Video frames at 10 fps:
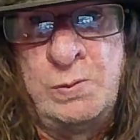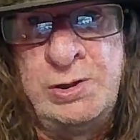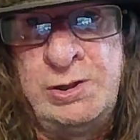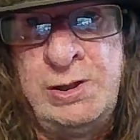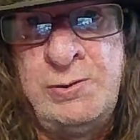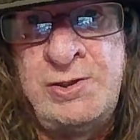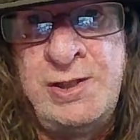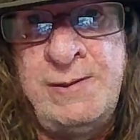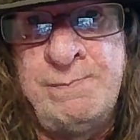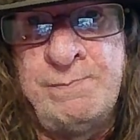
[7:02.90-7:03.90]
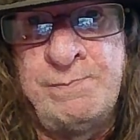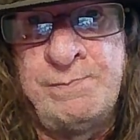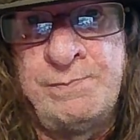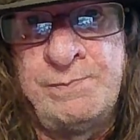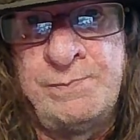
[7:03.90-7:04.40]
When you're using it,
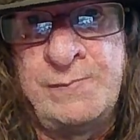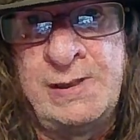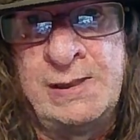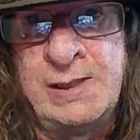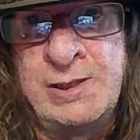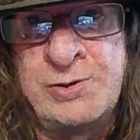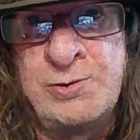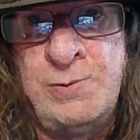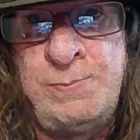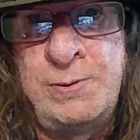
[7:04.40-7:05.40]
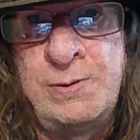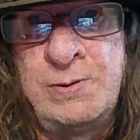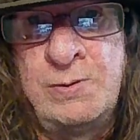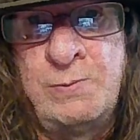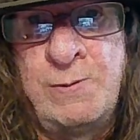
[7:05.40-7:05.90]
it lights up.
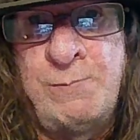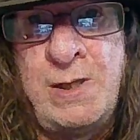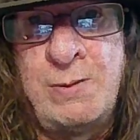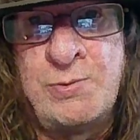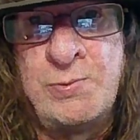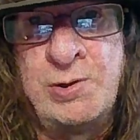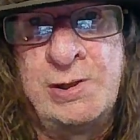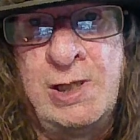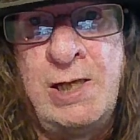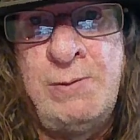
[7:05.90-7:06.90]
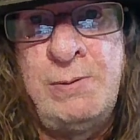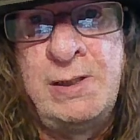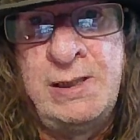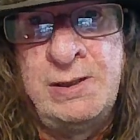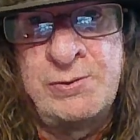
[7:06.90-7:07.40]
When power's running low,
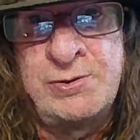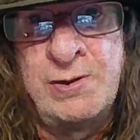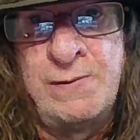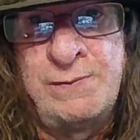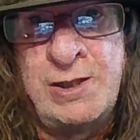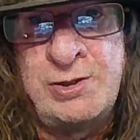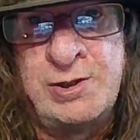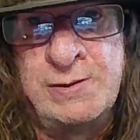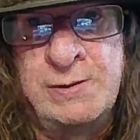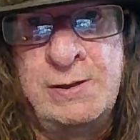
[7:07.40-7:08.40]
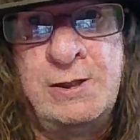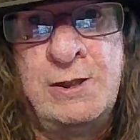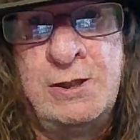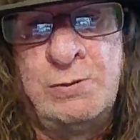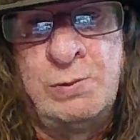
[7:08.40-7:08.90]
it'll start flashing.
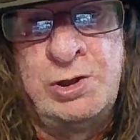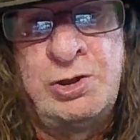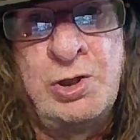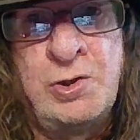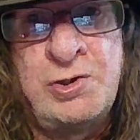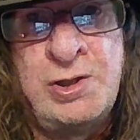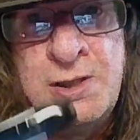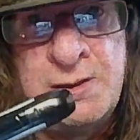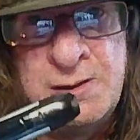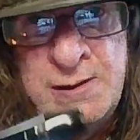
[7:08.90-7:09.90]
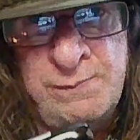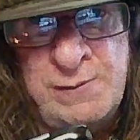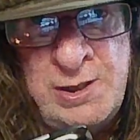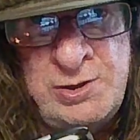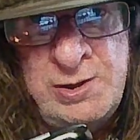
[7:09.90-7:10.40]
When you're charging it, it
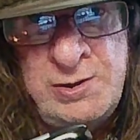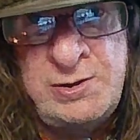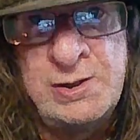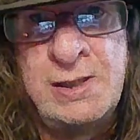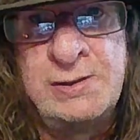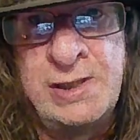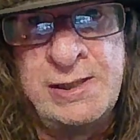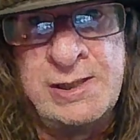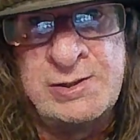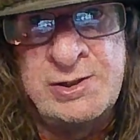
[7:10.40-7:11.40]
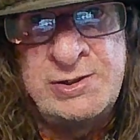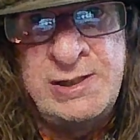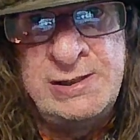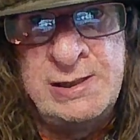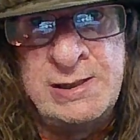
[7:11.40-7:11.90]
flashes, then it gets a
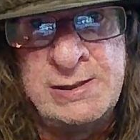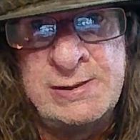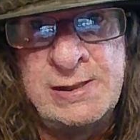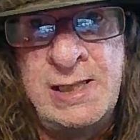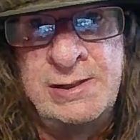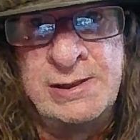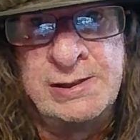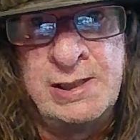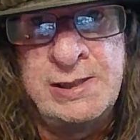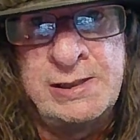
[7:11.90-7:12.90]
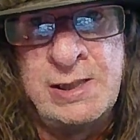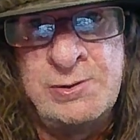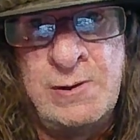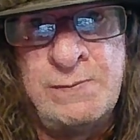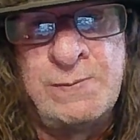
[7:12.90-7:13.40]
steady light, and then the light
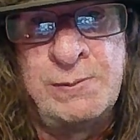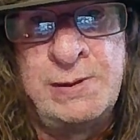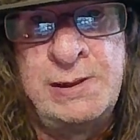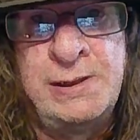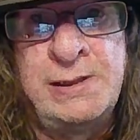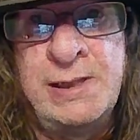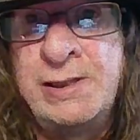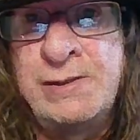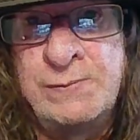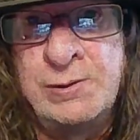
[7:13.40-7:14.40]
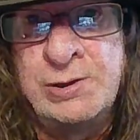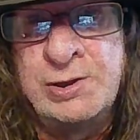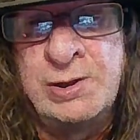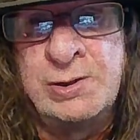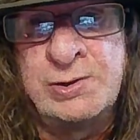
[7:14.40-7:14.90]
goes off completely and it's fully
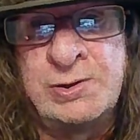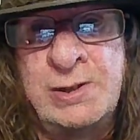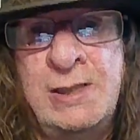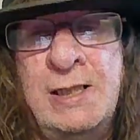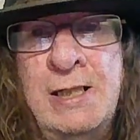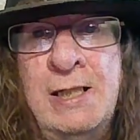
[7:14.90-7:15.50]
charged.